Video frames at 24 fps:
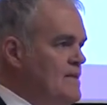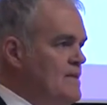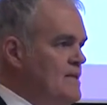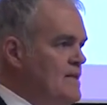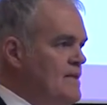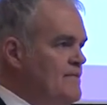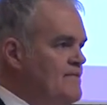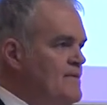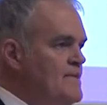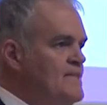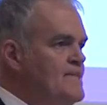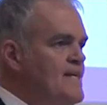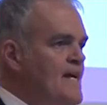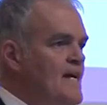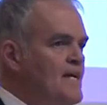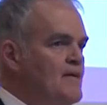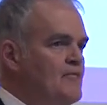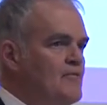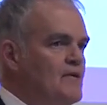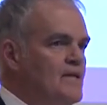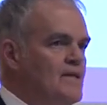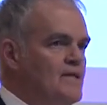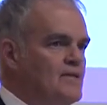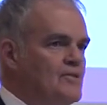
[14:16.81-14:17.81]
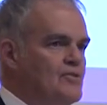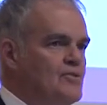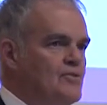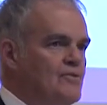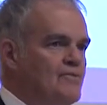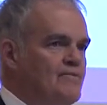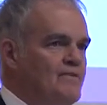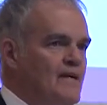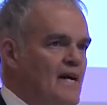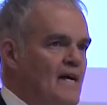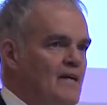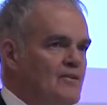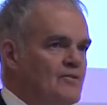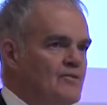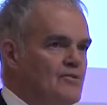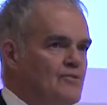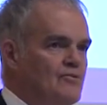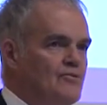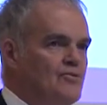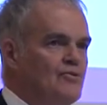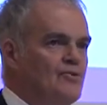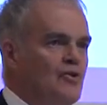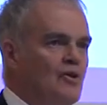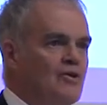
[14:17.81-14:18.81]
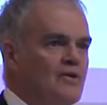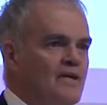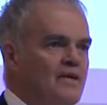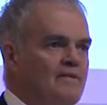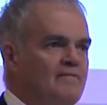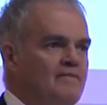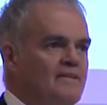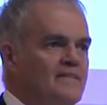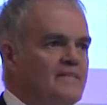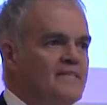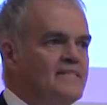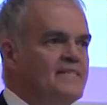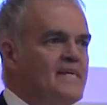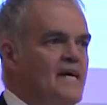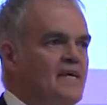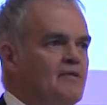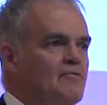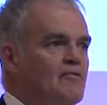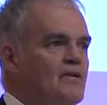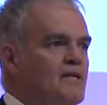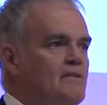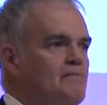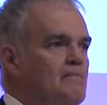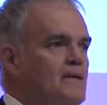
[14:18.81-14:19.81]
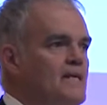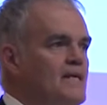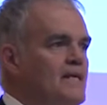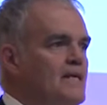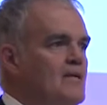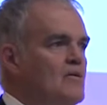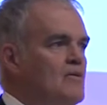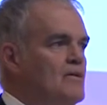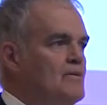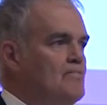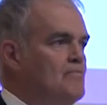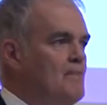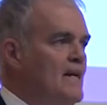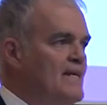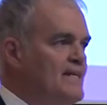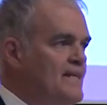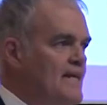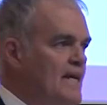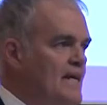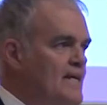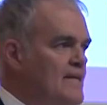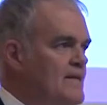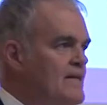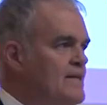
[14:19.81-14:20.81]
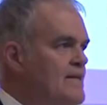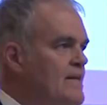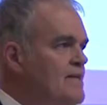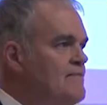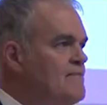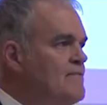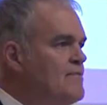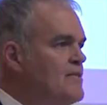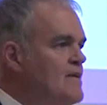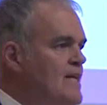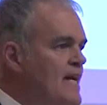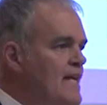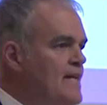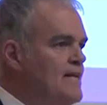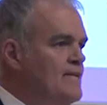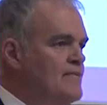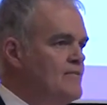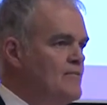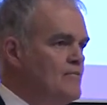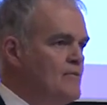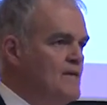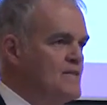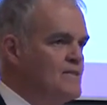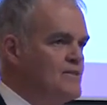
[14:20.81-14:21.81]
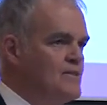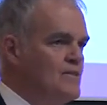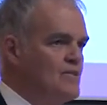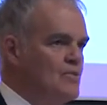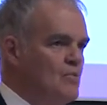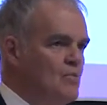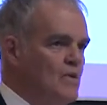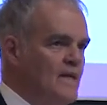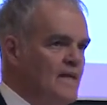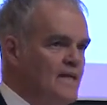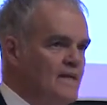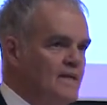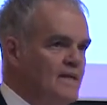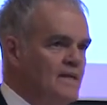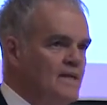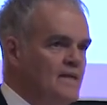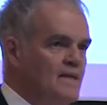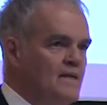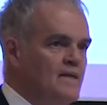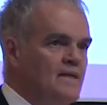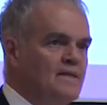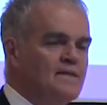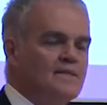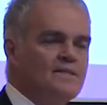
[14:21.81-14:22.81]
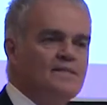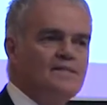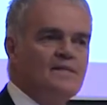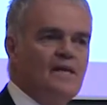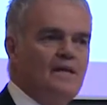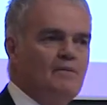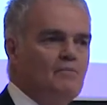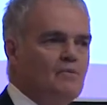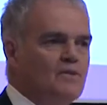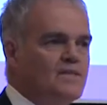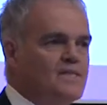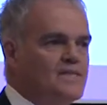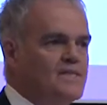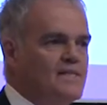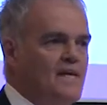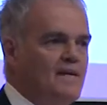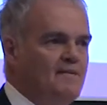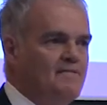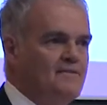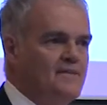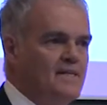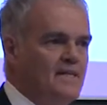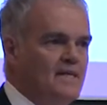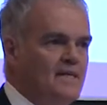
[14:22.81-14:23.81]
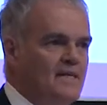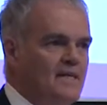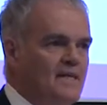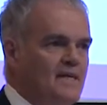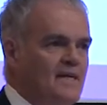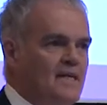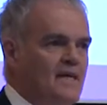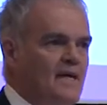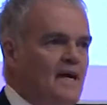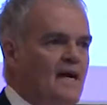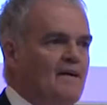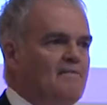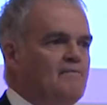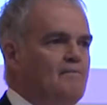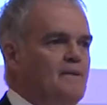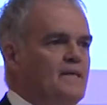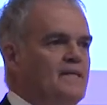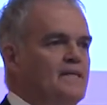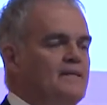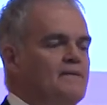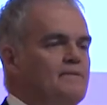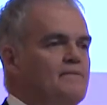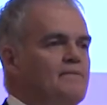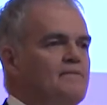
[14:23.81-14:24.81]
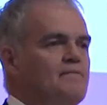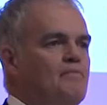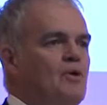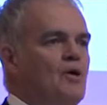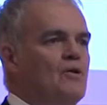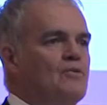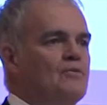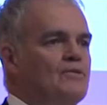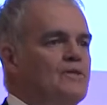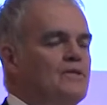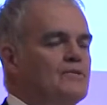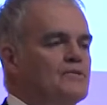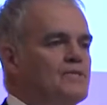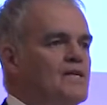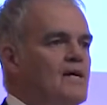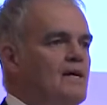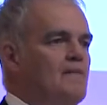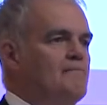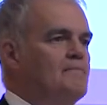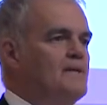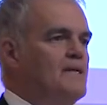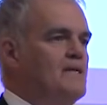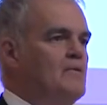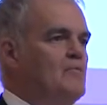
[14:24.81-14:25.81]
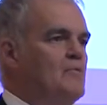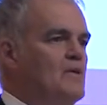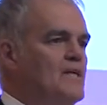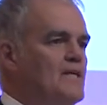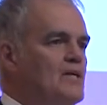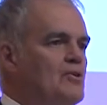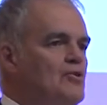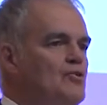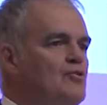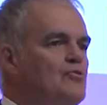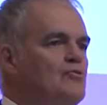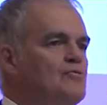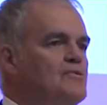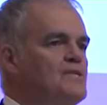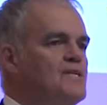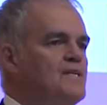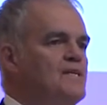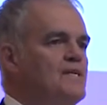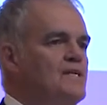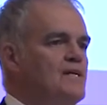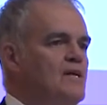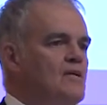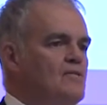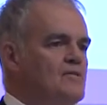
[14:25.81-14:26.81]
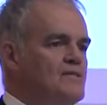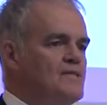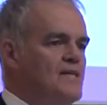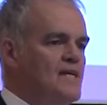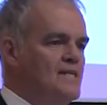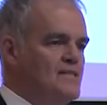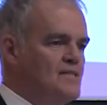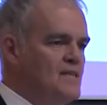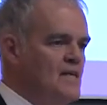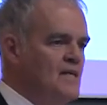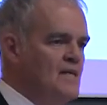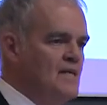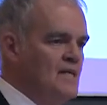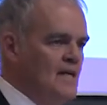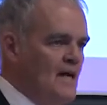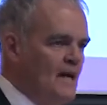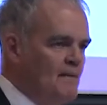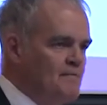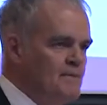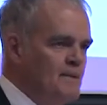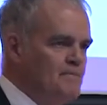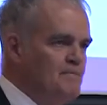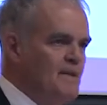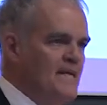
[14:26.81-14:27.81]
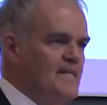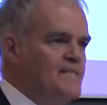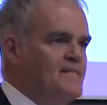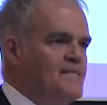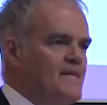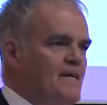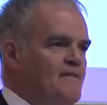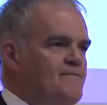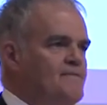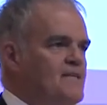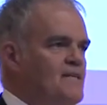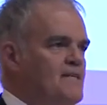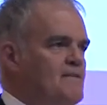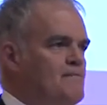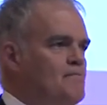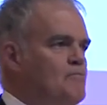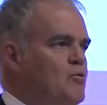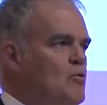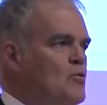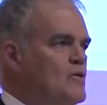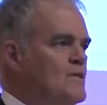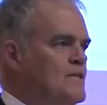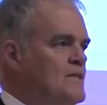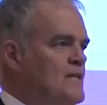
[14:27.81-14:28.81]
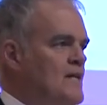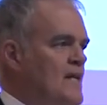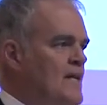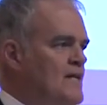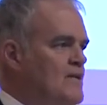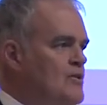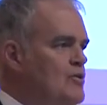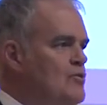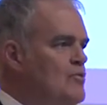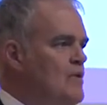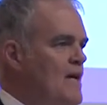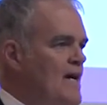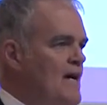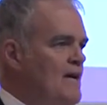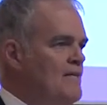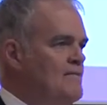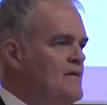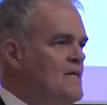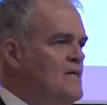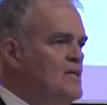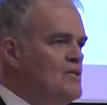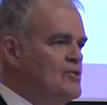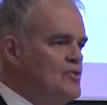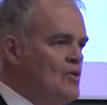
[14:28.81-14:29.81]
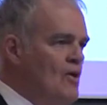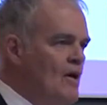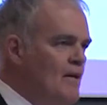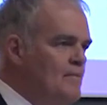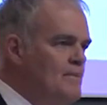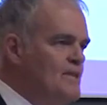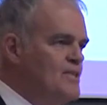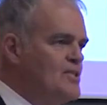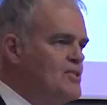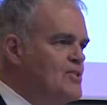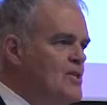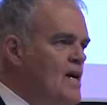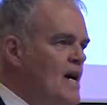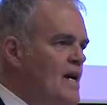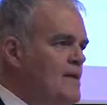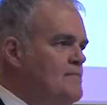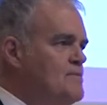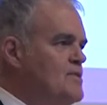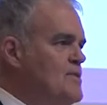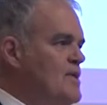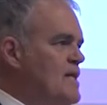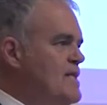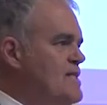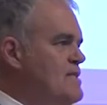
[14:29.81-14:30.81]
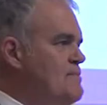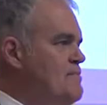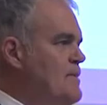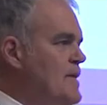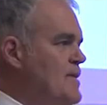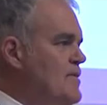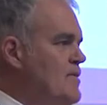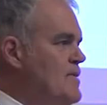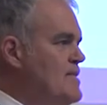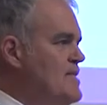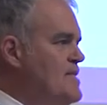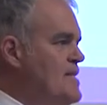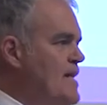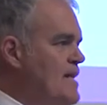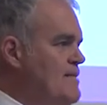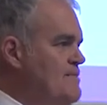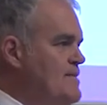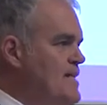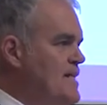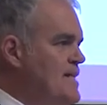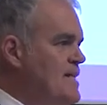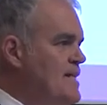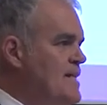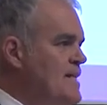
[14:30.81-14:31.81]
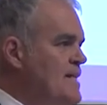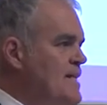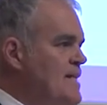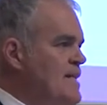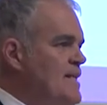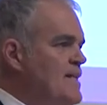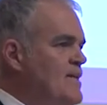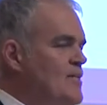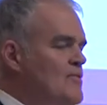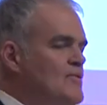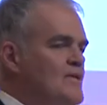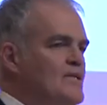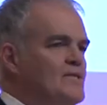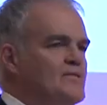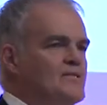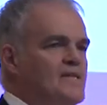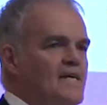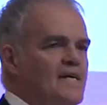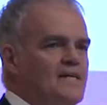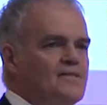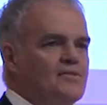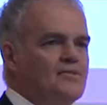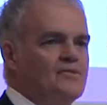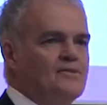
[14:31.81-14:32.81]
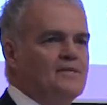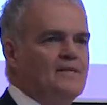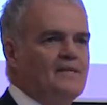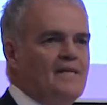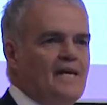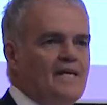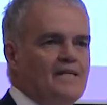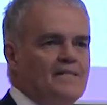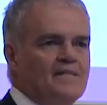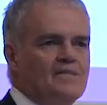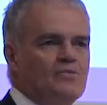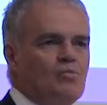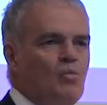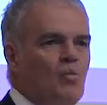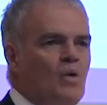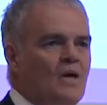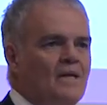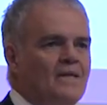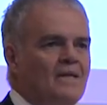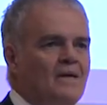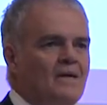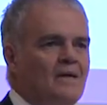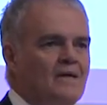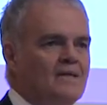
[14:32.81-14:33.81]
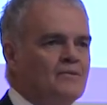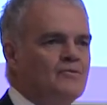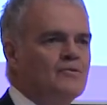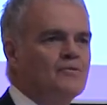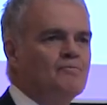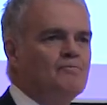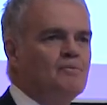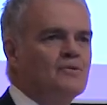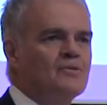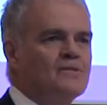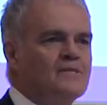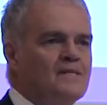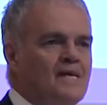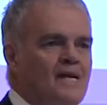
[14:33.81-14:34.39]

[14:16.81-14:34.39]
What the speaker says: If integrity is your value, you don't have an integrity meeting on Monday and then forget it the rest of the week. The same with safety. I've been in Paul O'Neill's company when a new CEO says, I'm going to make safety important like you have. So how much time should I spend on safety? And O'Neill's answer to that is 100%.